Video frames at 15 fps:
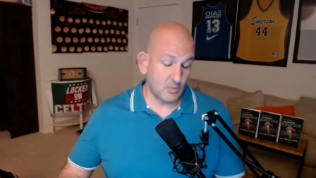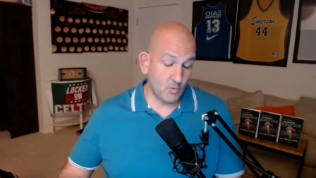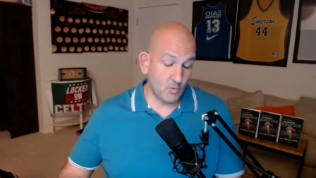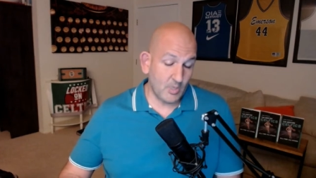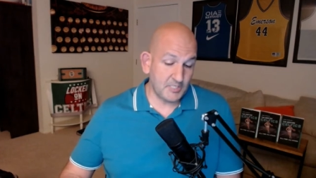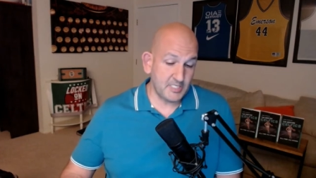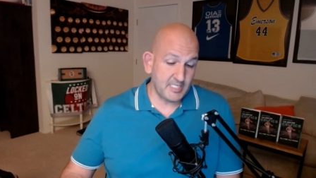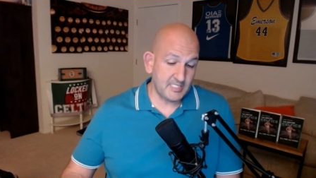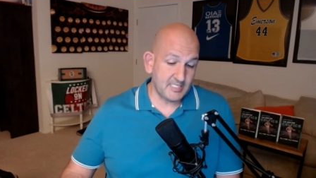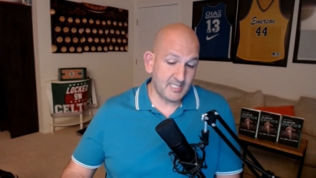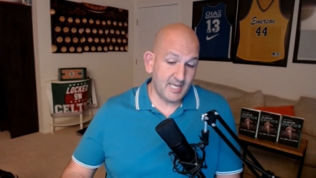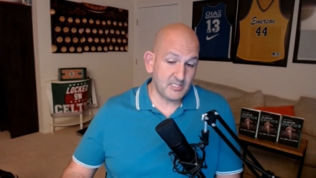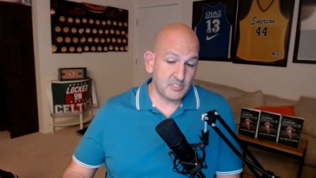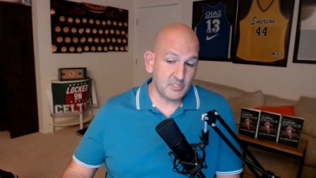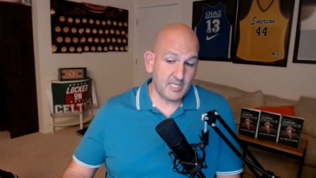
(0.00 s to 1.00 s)
The question is
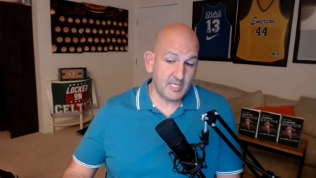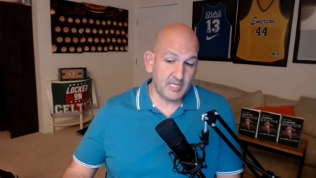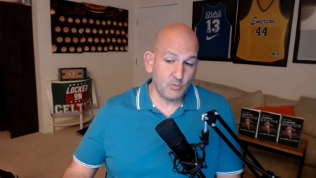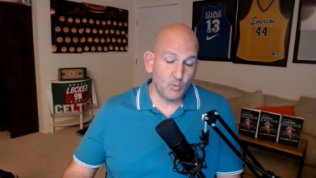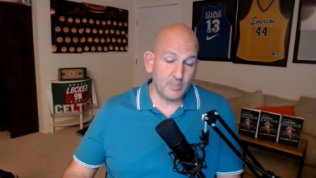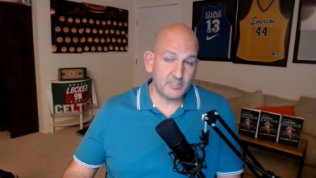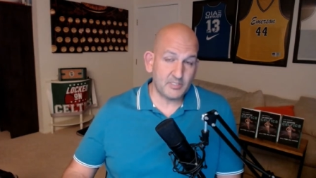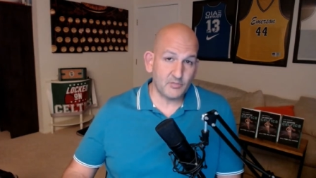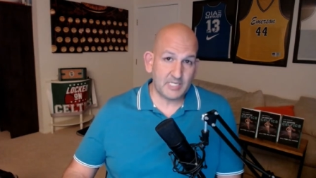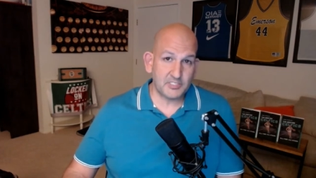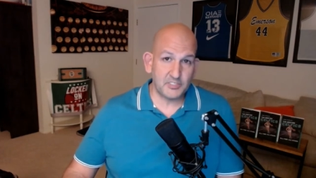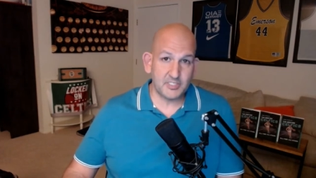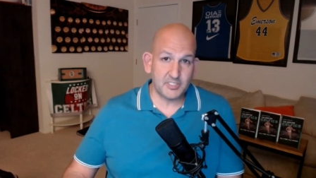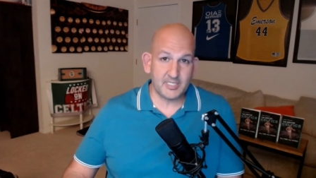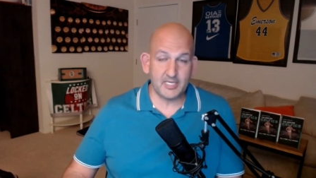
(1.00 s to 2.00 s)
then, do they? What
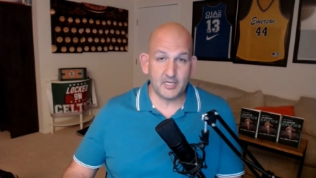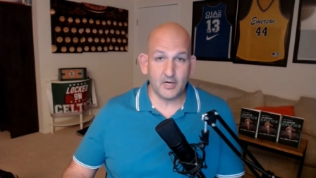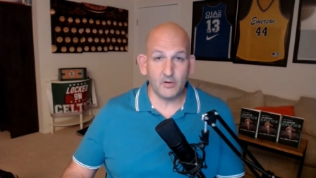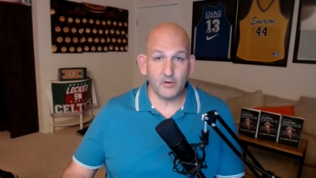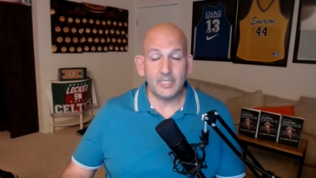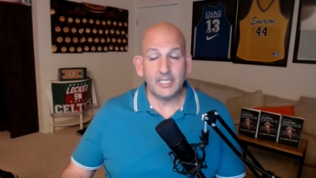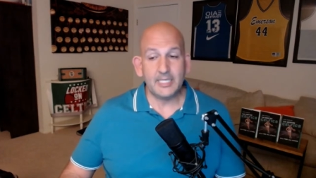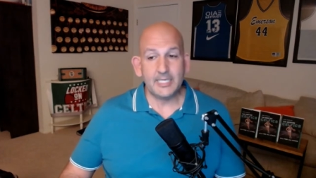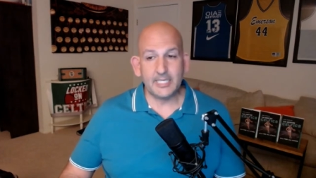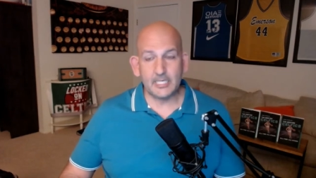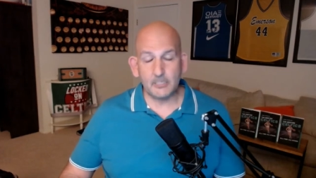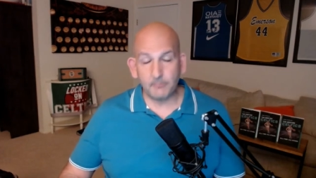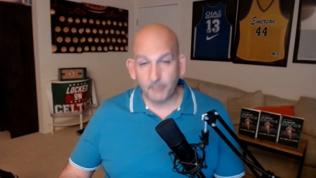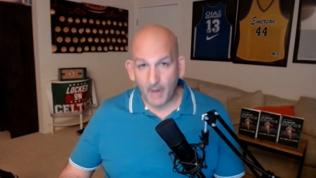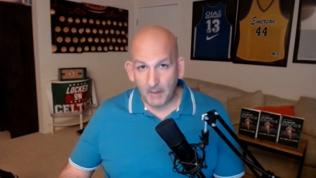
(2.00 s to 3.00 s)
direction do they go?
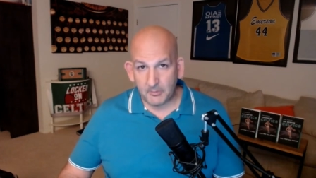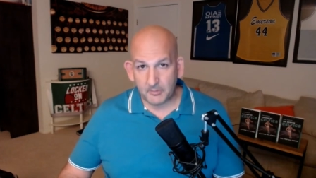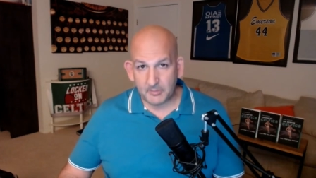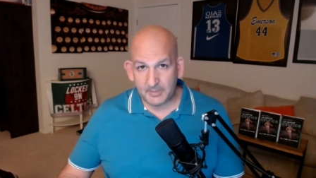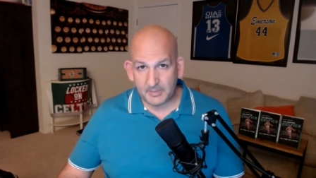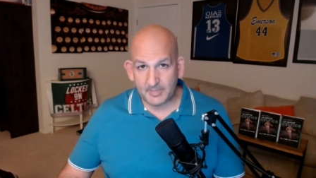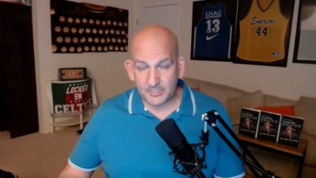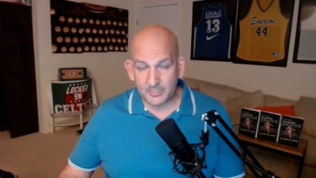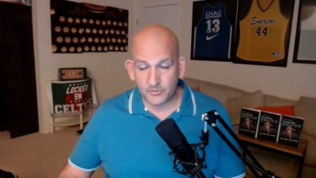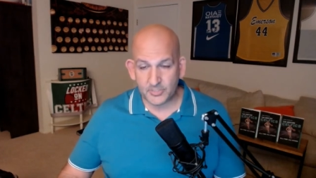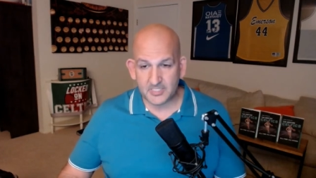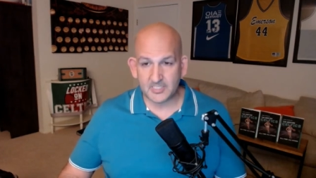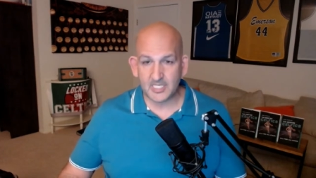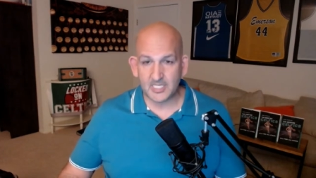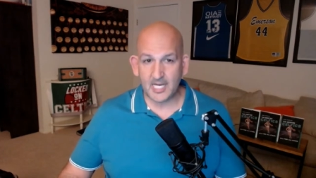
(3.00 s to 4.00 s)
It'll probably be
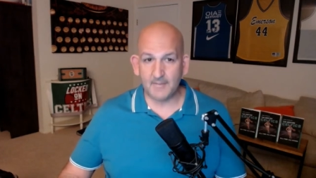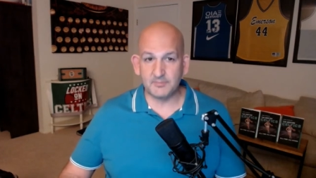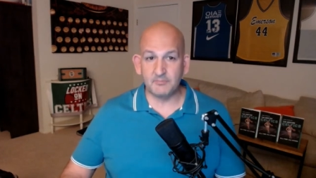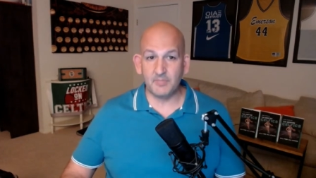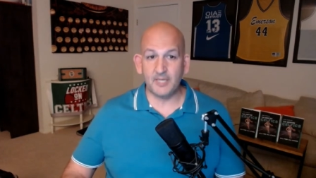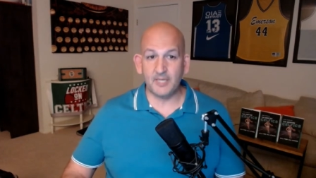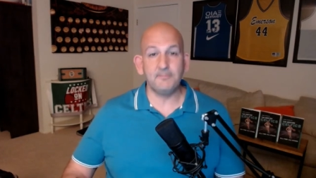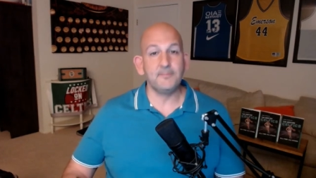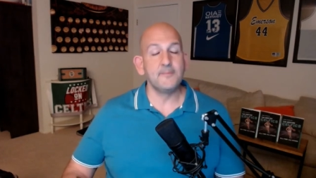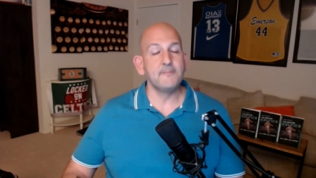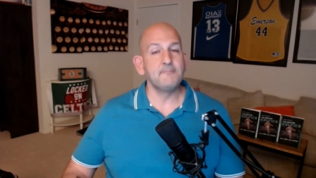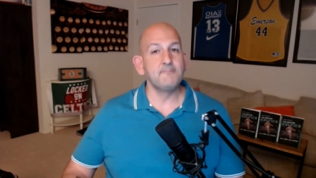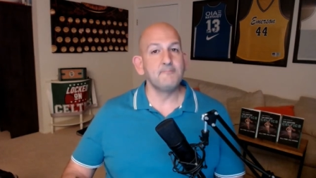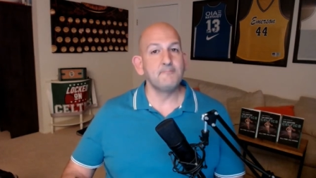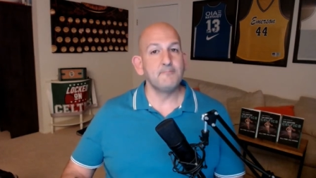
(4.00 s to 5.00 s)
Tristan Thompson, but
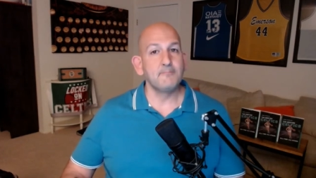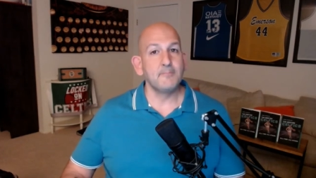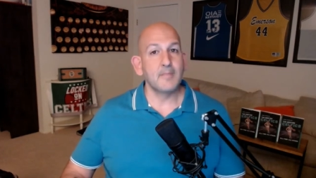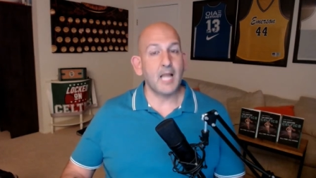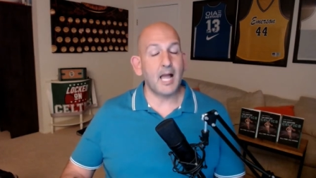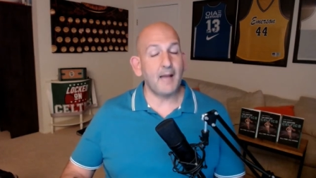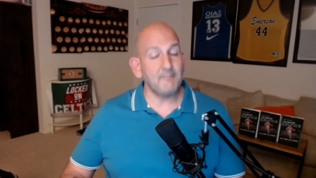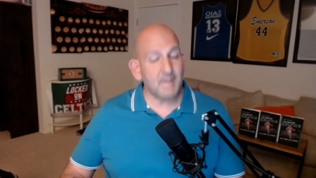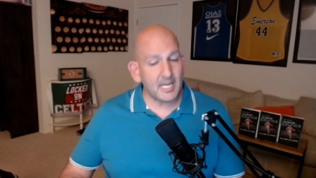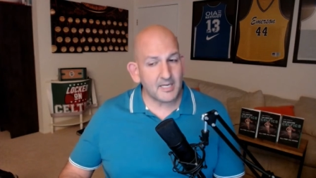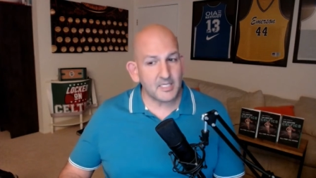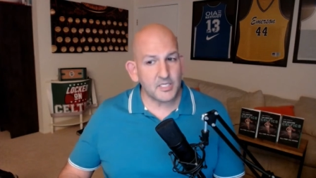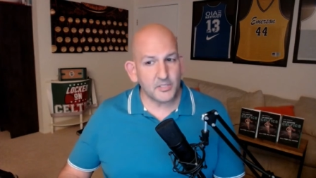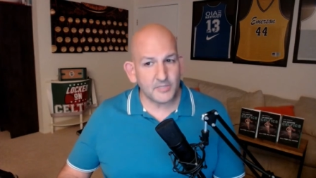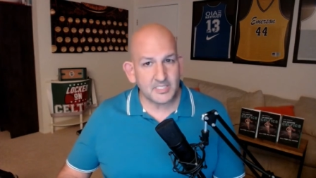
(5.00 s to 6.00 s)
I'm
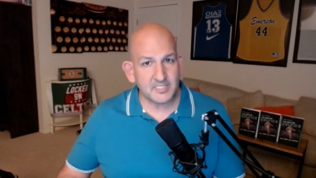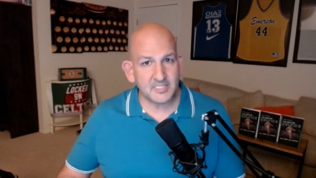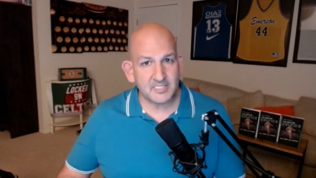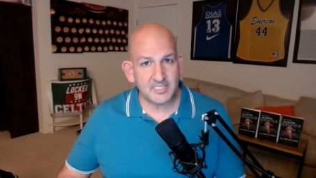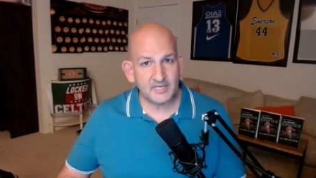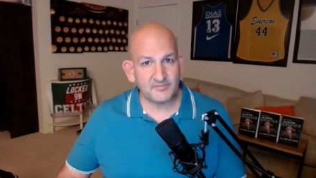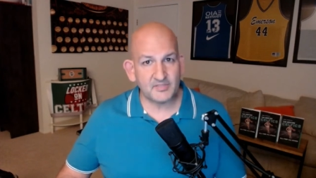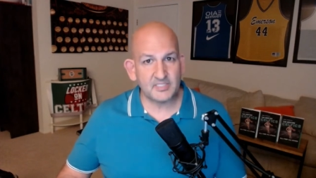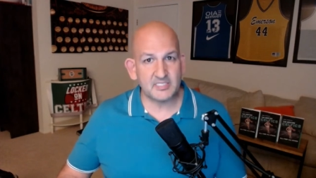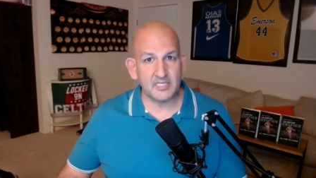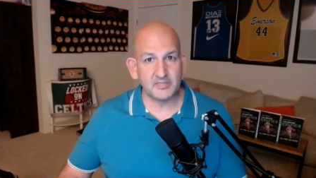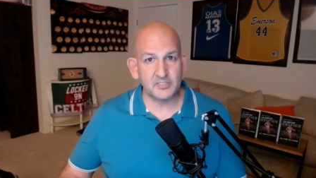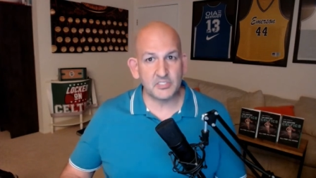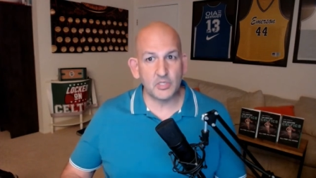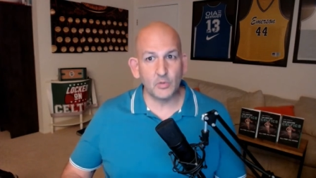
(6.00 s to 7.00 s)
kind of curious to see if the
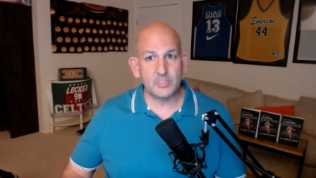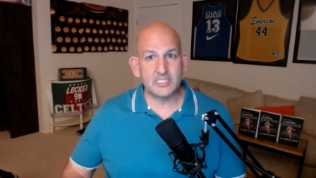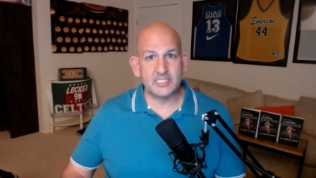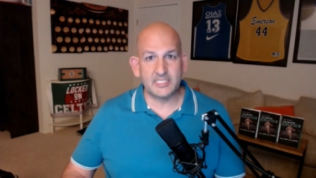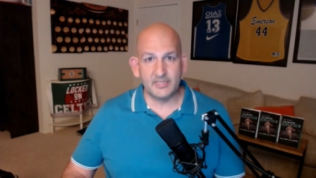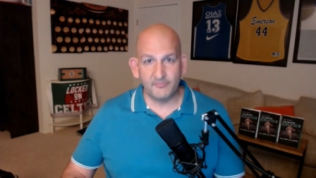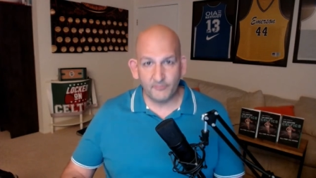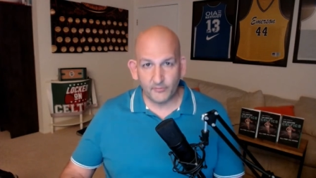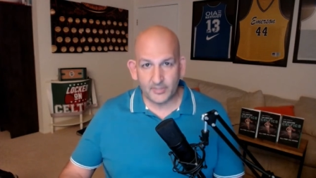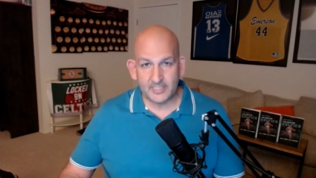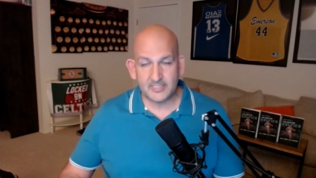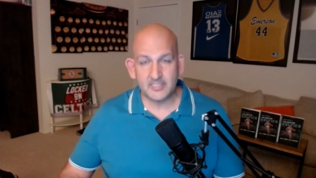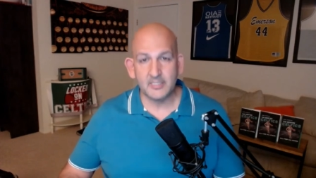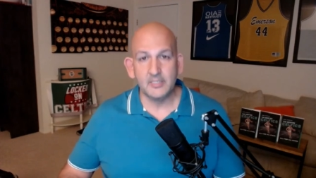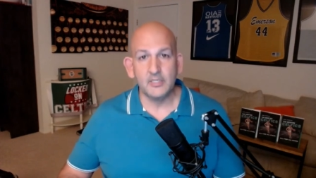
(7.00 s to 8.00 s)
Celtics go a
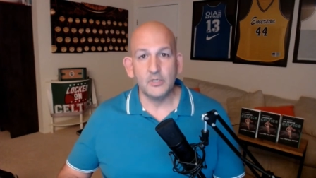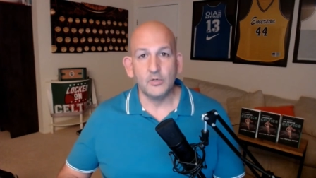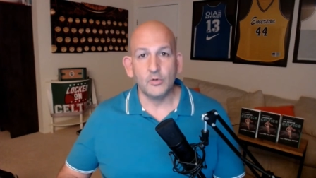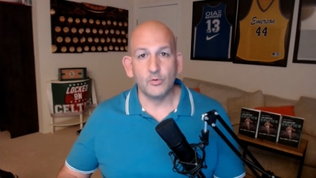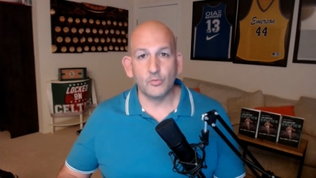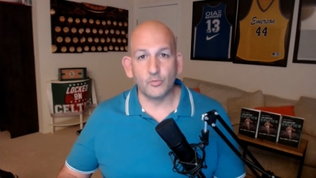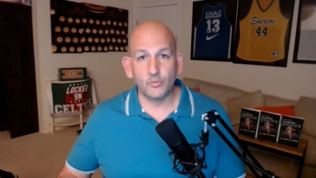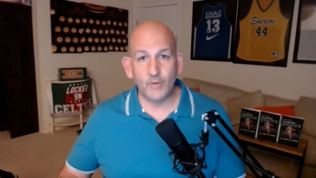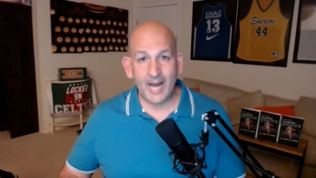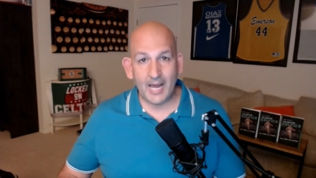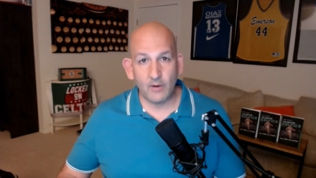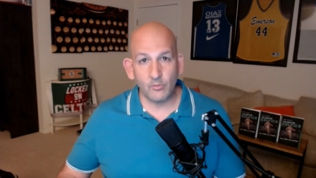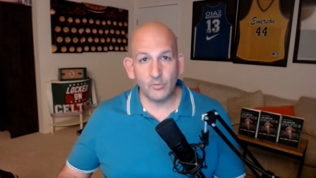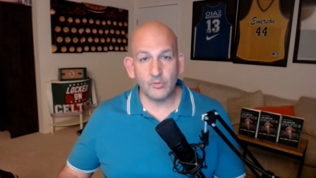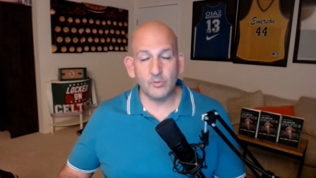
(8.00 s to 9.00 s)
different
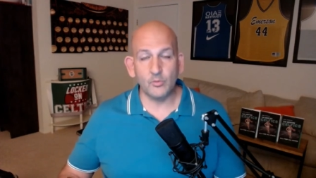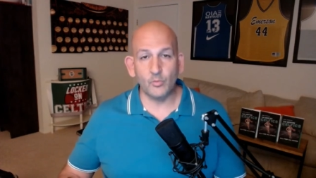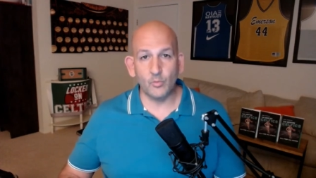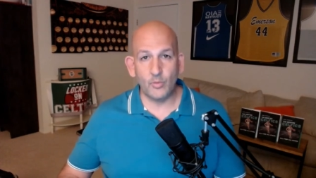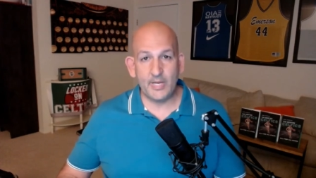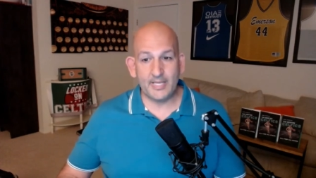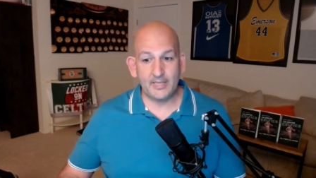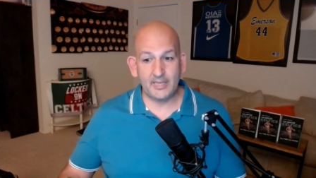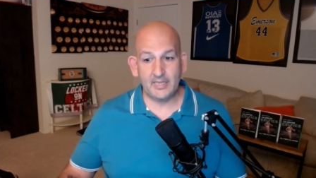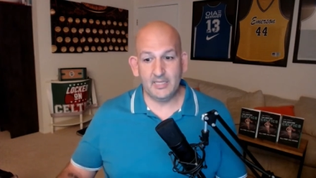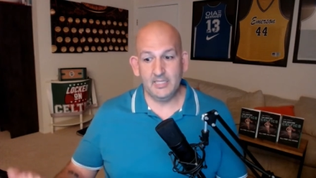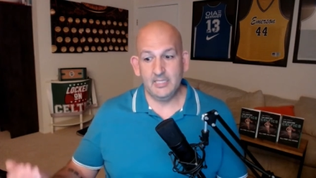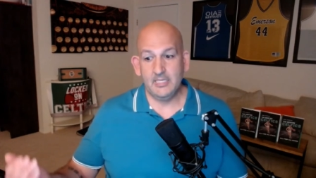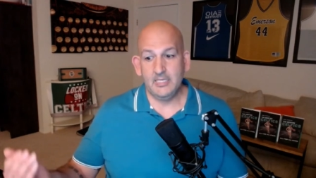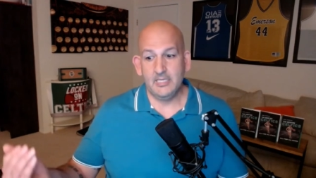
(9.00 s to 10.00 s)
route with